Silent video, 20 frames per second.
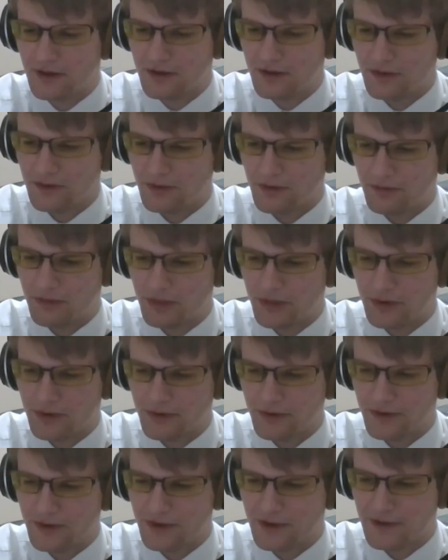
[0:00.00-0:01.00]
So we'll
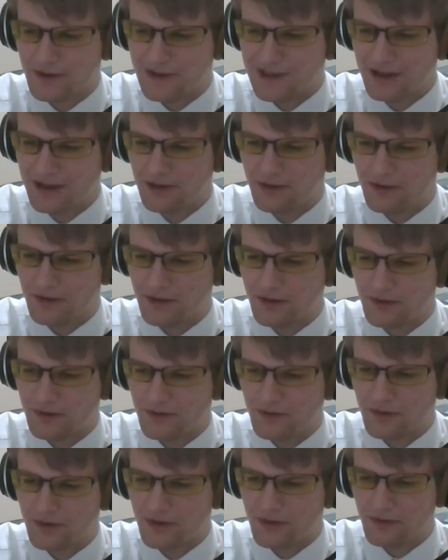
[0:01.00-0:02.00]
pull these out
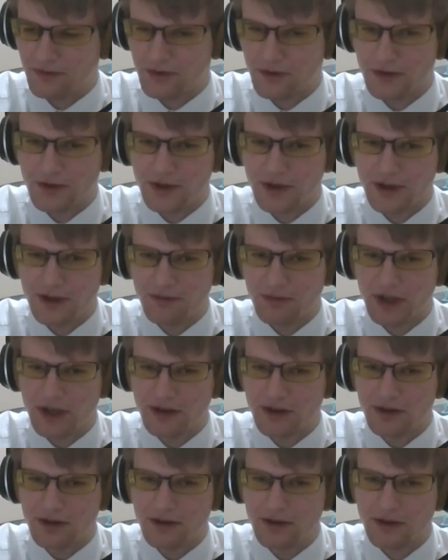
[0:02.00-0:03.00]
for the first time
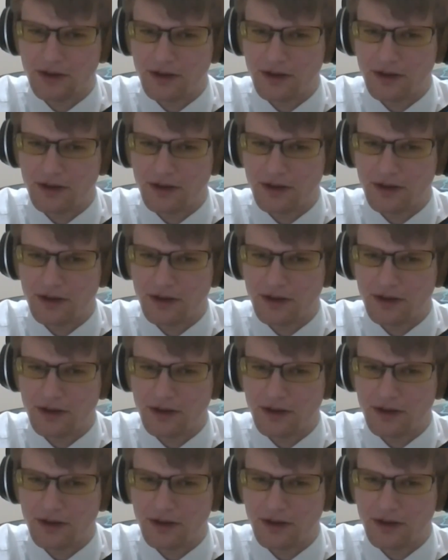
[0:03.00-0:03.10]
here.